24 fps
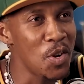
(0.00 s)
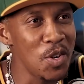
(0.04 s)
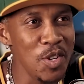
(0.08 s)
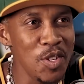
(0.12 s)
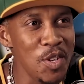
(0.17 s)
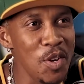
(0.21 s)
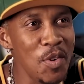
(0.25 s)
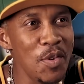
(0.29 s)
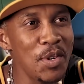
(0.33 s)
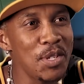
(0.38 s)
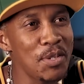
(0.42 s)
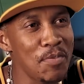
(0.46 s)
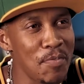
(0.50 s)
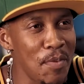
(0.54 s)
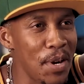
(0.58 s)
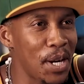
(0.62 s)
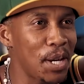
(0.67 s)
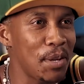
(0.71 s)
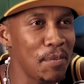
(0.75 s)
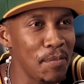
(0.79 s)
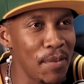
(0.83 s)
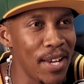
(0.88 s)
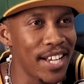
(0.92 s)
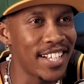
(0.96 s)
who's always
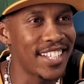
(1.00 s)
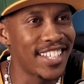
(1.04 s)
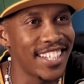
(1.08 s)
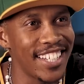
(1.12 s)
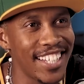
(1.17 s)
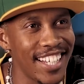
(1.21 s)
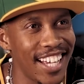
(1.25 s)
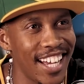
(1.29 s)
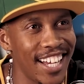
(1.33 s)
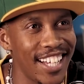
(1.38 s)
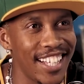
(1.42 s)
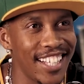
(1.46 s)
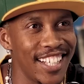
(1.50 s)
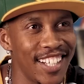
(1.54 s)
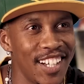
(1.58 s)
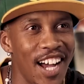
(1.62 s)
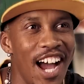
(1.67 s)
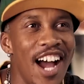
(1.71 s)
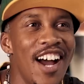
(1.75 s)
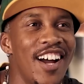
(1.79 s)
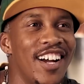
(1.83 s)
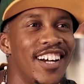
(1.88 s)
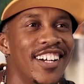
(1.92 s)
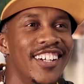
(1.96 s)
bringing Mac G.
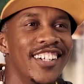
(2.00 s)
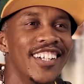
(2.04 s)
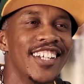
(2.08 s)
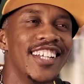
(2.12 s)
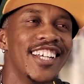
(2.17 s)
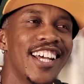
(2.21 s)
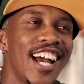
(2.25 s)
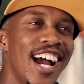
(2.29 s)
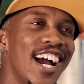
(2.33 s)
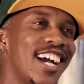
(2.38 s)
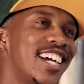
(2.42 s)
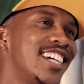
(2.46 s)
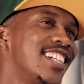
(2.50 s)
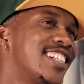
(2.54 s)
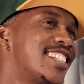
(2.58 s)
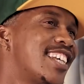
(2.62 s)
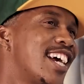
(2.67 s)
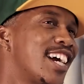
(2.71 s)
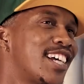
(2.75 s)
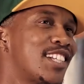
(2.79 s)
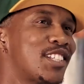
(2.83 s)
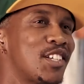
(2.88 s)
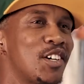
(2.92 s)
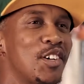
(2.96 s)
Yeah,
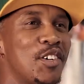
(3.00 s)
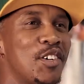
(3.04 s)
Architects.